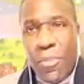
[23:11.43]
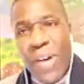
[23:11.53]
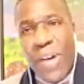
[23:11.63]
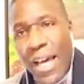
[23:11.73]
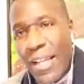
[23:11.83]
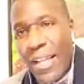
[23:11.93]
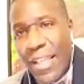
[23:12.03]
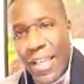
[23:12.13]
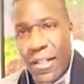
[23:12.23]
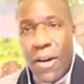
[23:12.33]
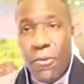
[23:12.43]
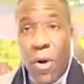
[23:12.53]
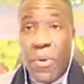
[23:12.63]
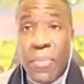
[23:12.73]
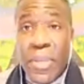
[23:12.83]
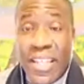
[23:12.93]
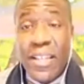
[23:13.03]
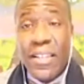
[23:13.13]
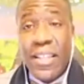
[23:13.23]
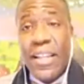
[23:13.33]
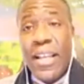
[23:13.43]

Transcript: So I'm not an echo. I won't repeat any of that.